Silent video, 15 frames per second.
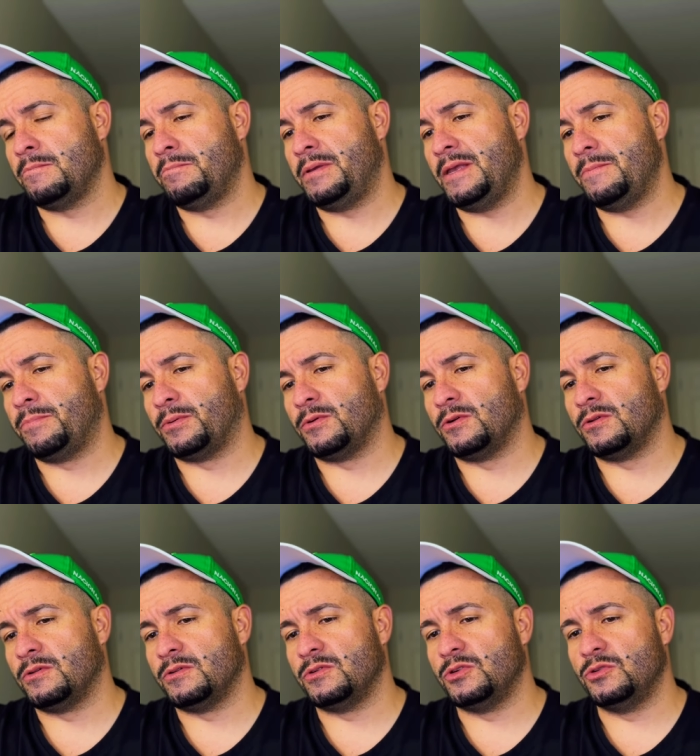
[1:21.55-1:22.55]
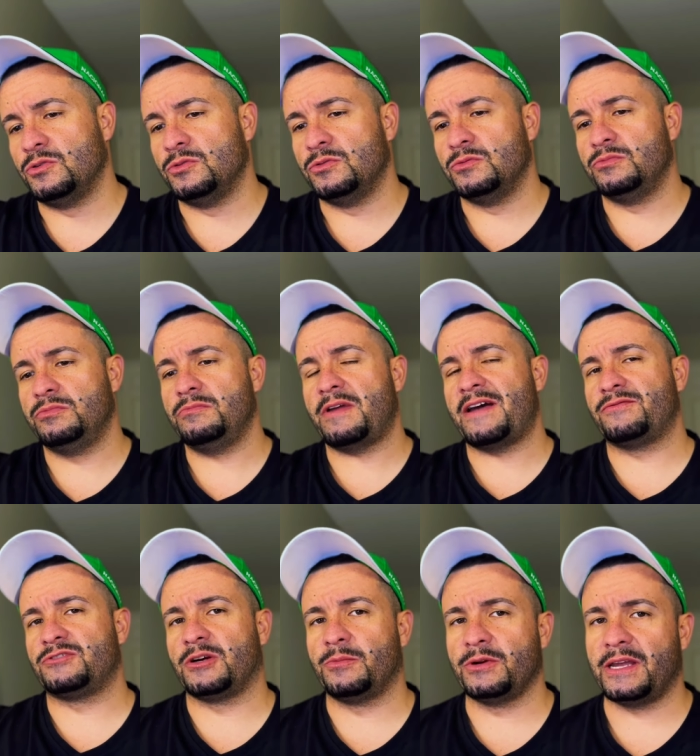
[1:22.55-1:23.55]
people who have
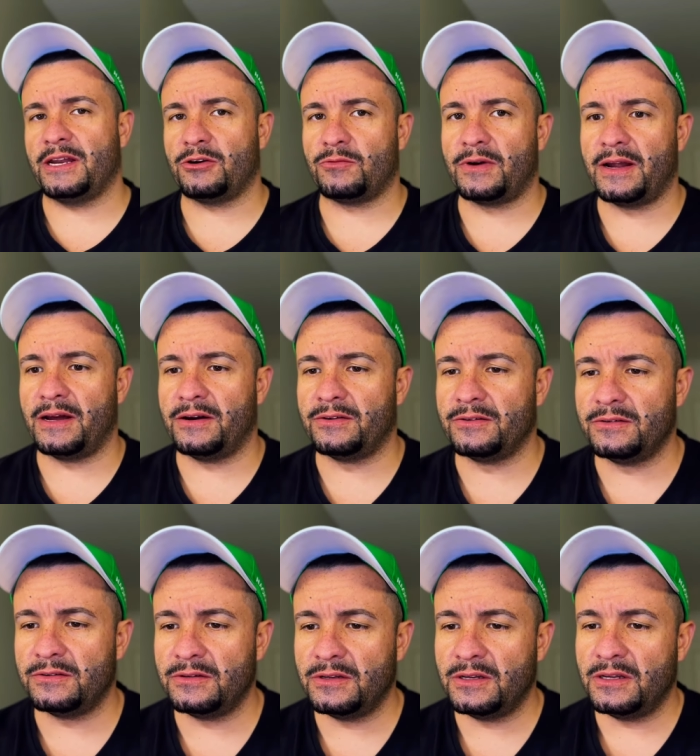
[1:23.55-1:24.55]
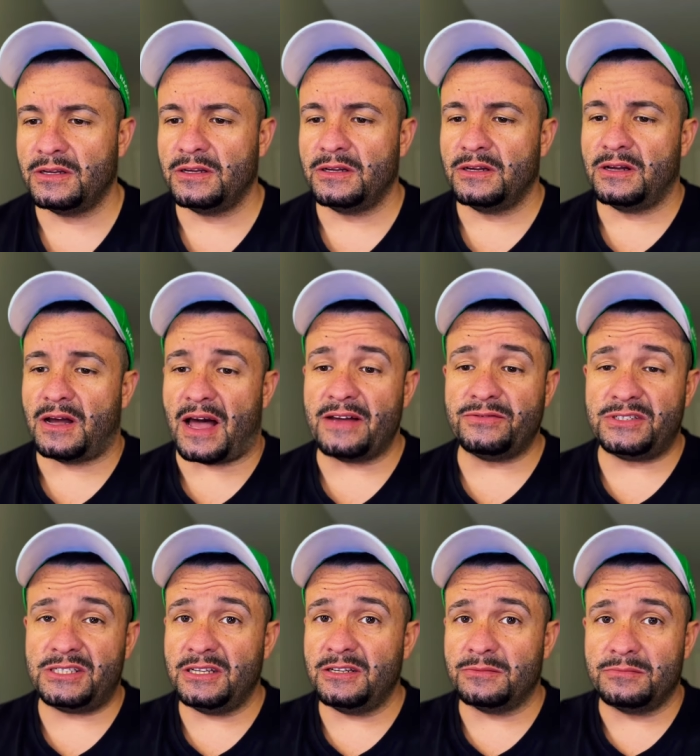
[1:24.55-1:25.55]
trouble getting around, I've
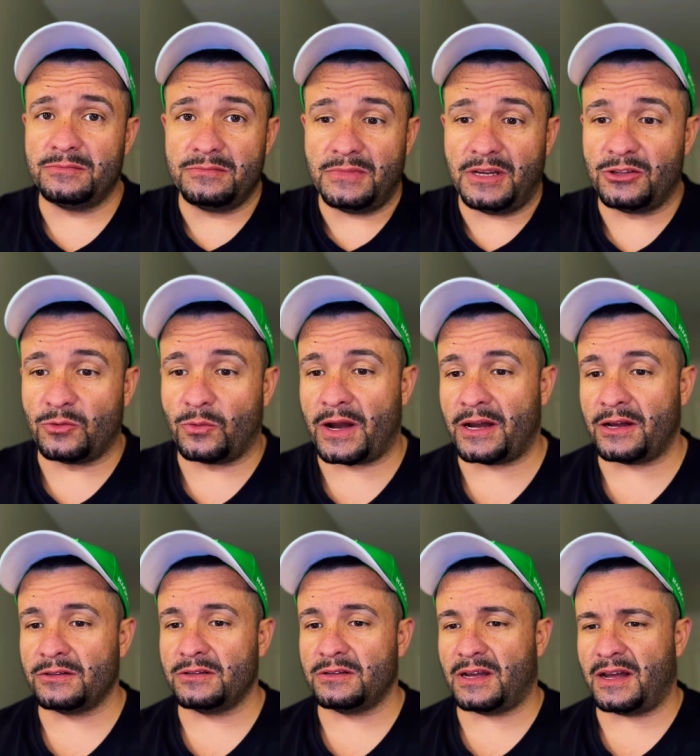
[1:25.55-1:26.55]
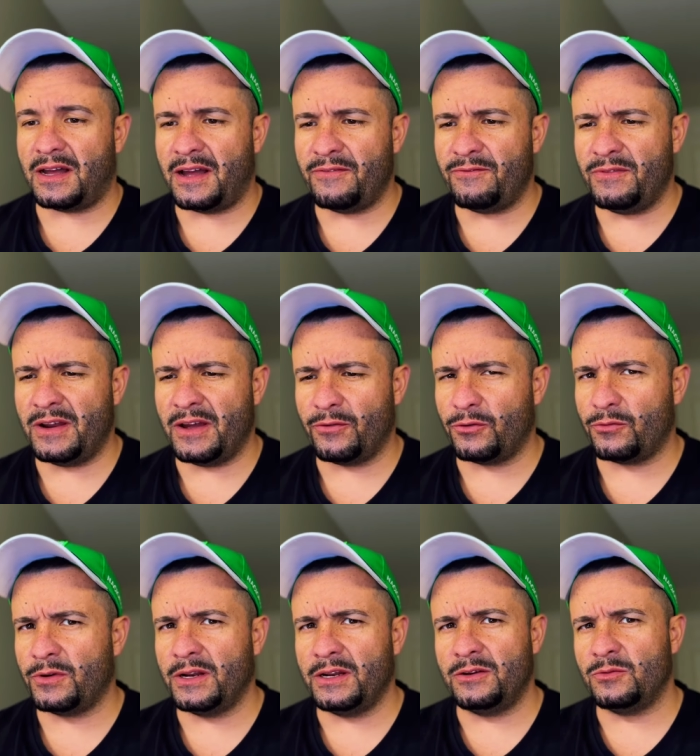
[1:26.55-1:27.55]
seen them in the wild. I've never
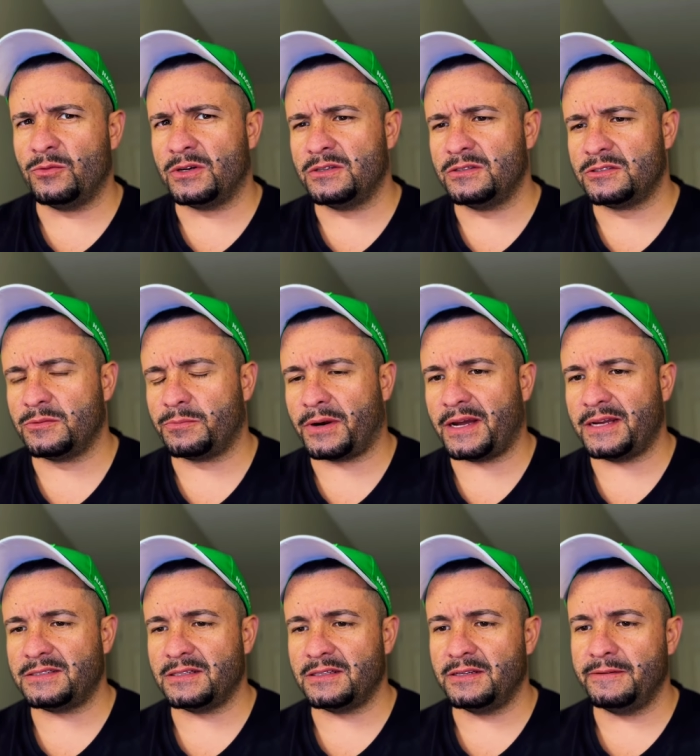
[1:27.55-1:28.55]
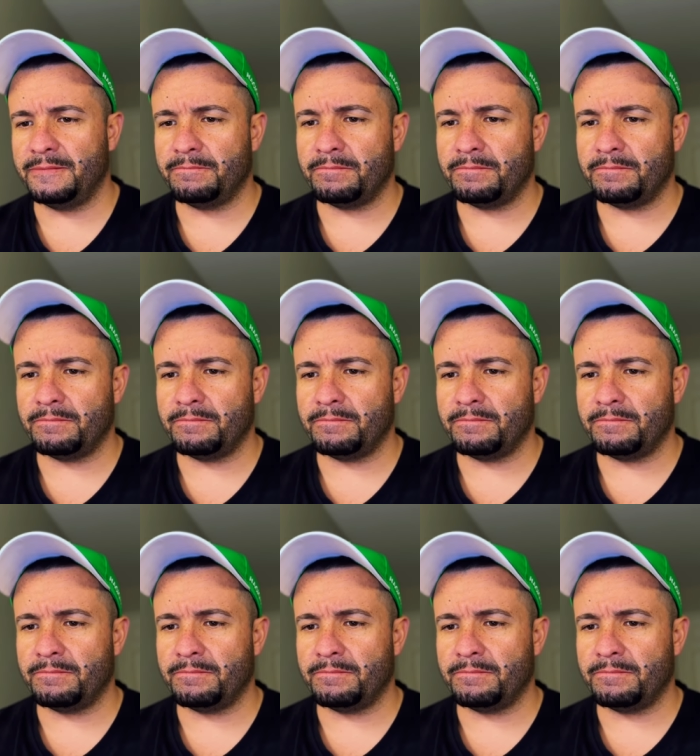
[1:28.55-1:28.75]
ridden one, surprisingly,